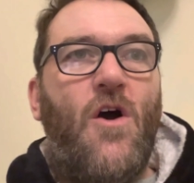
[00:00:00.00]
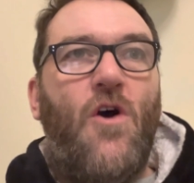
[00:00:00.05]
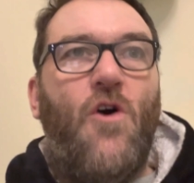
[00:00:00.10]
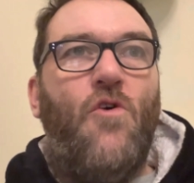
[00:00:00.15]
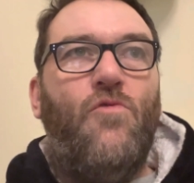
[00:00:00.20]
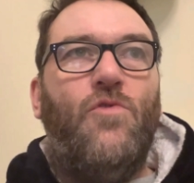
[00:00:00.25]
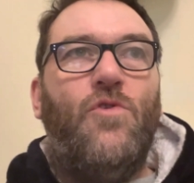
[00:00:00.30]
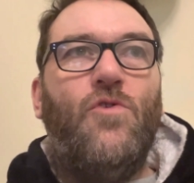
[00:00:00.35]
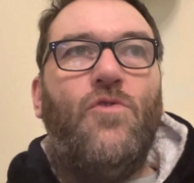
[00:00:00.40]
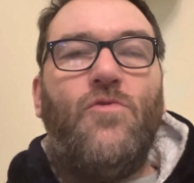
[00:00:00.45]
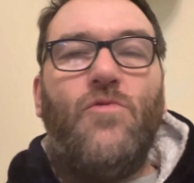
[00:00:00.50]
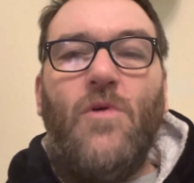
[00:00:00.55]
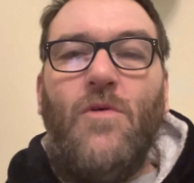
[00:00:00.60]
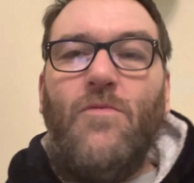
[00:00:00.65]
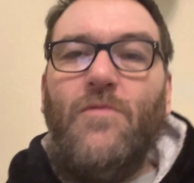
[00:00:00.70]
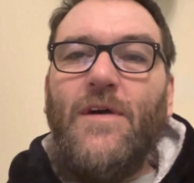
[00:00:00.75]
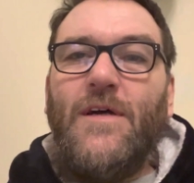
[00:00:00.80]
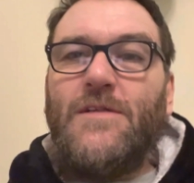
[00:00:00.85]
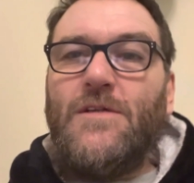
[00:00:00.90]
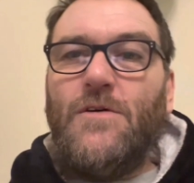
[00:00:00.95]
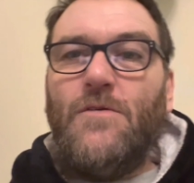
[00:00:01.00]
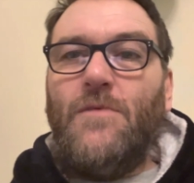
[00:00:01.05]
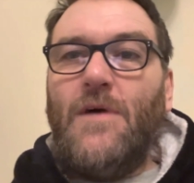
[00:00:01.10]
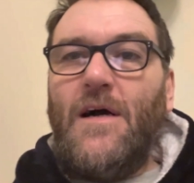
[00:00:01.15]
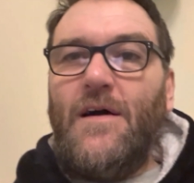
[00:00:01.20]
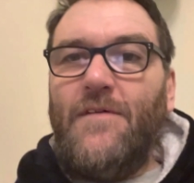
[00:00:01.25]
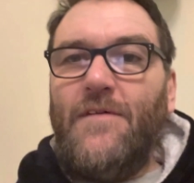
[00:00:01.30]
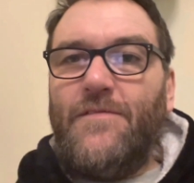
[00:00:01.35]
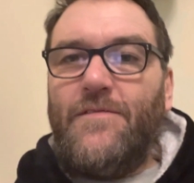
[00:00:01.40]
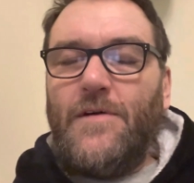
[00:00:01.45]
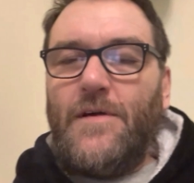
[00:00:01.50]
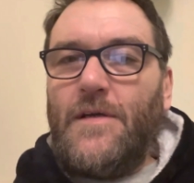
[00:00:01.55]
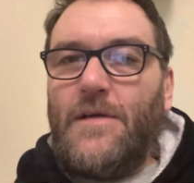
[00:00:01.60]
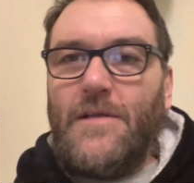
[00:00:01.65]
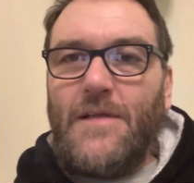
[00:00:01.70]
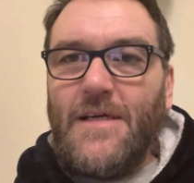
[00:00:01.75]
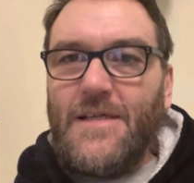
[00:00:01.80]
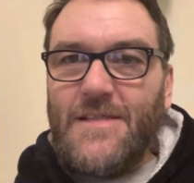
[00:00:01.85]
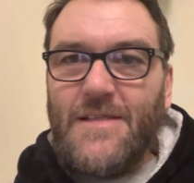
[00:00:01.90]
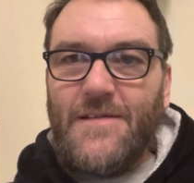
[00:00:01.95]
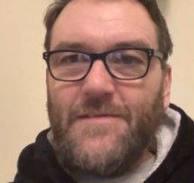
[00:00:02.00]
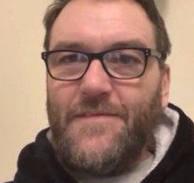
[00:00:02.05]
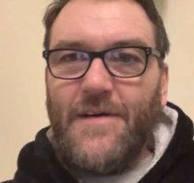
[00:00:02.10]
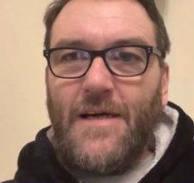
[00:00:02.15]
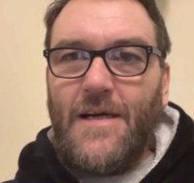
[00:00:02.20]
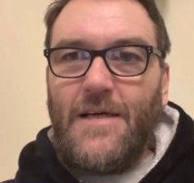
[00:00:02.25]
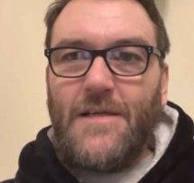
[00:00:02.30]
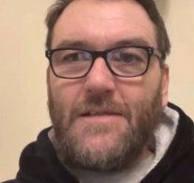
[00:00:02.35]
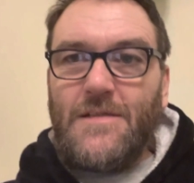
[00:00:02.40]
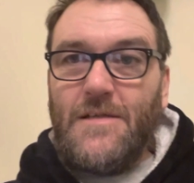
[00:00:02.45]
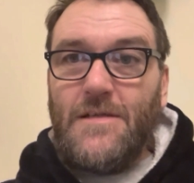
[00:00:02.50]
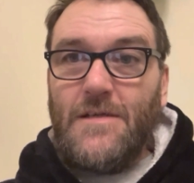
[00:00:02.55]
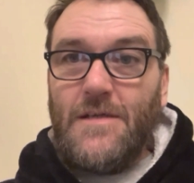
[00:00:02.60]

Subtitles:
oh, look, well, we had 2 out of 3. That's a fact.